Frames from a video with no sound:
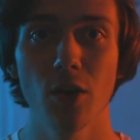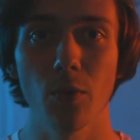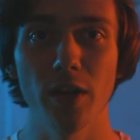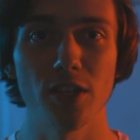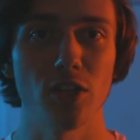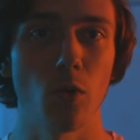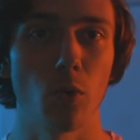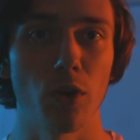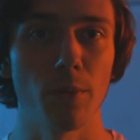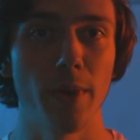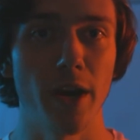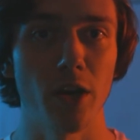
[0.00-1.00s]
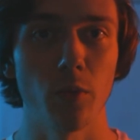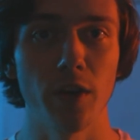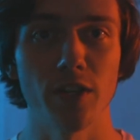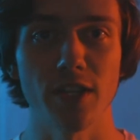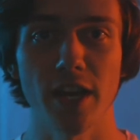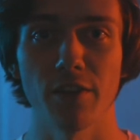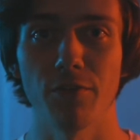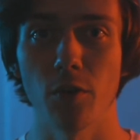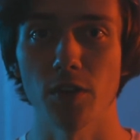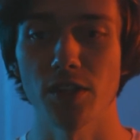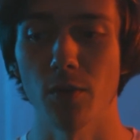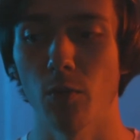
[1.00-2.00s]
We just don't worry about it. We just kind of
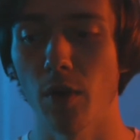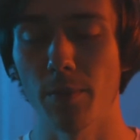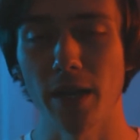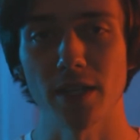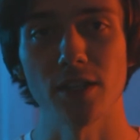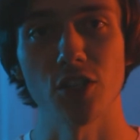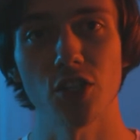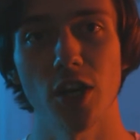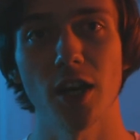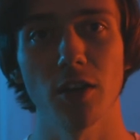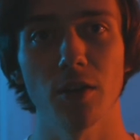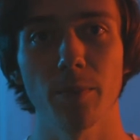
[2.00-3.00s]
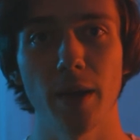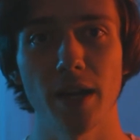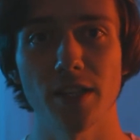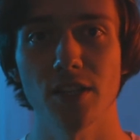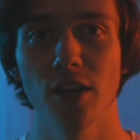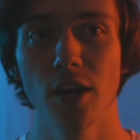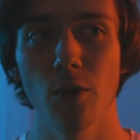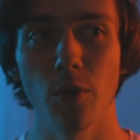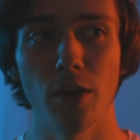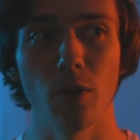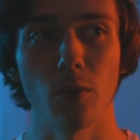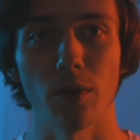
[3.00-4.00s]
focus on what makes the shot look best.
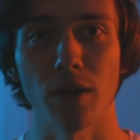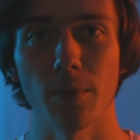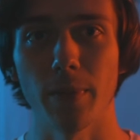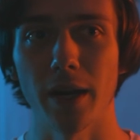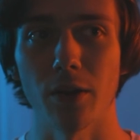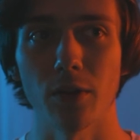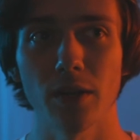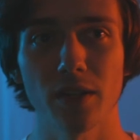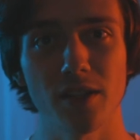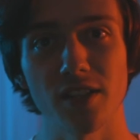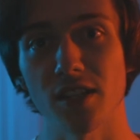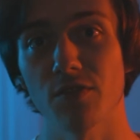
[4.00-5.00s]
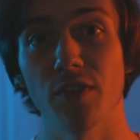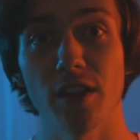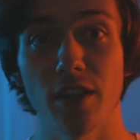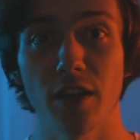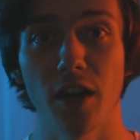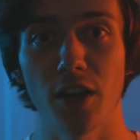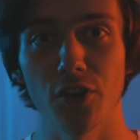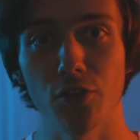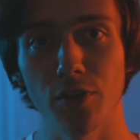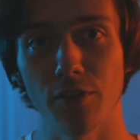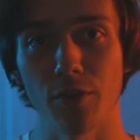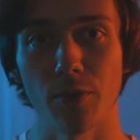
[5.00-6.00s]
We don't worry about, does this fit in the
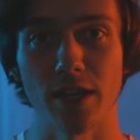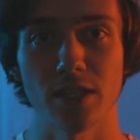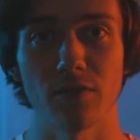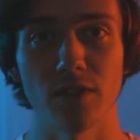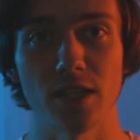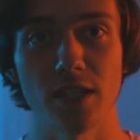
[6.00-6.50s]
continuity of the rest of the